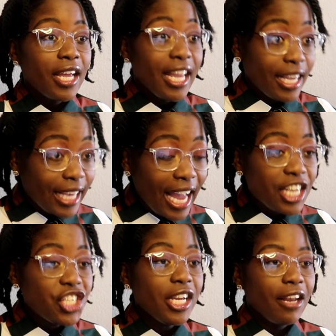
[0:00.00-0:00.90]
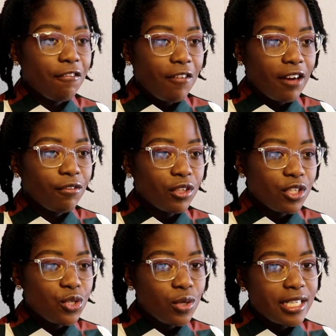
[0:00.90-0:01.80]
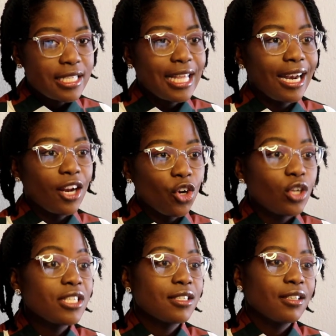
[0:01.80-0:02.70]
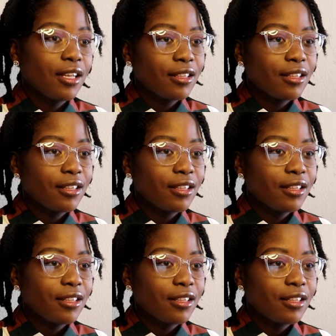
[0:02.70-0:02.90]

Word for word: engaging and fun for the students that are not